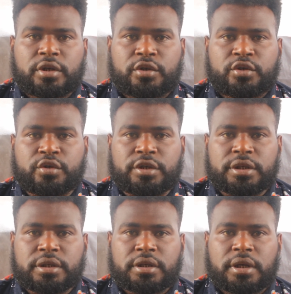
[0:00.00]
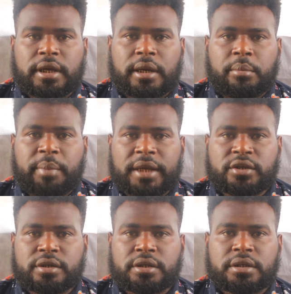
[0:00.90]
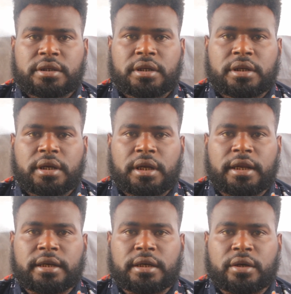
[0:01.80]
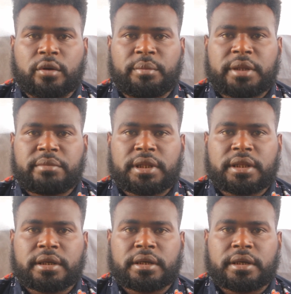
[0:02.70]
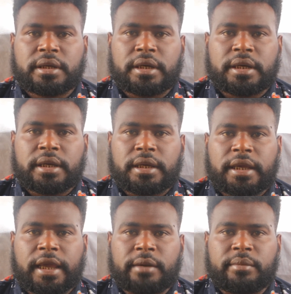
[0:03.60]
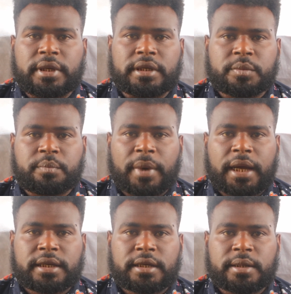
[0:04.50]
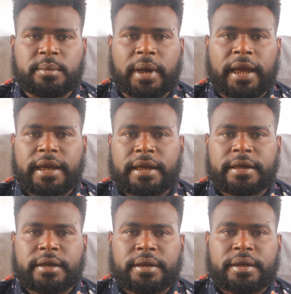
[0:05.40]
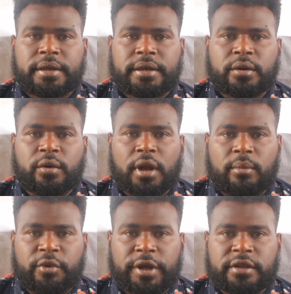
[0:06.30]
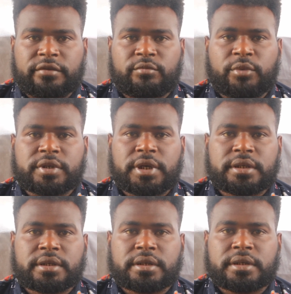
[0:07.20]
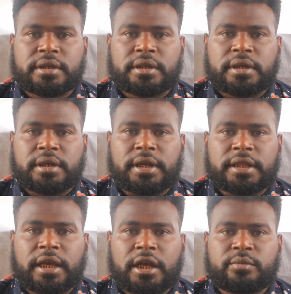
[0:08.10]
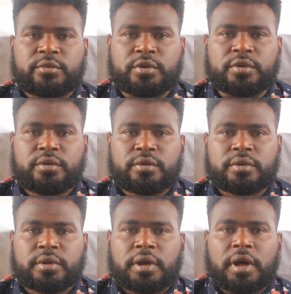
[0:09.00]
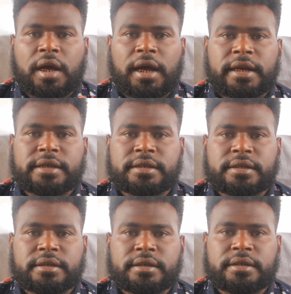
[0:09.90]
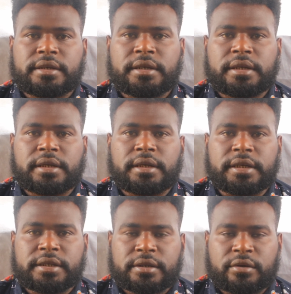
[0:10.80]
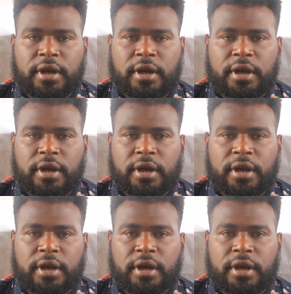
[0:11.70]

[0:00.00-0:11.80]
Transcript: Students' passion and commitment can be sparked by collaborative projects that help to harness this